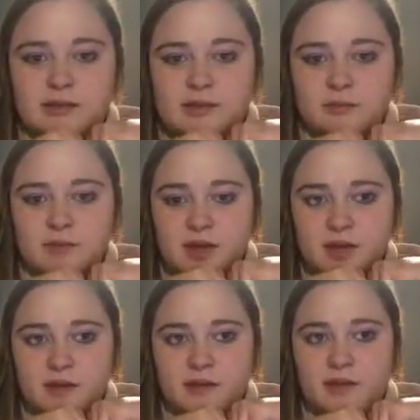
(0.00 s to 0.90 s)

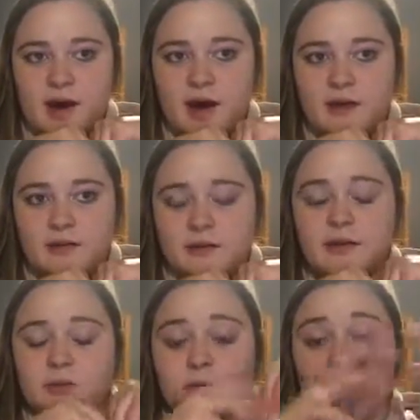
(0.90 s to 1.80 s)
something that
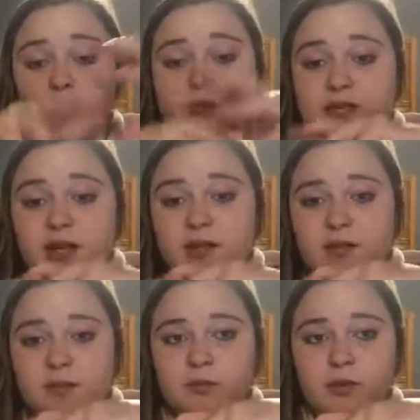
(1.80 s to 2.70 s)
like what you did in the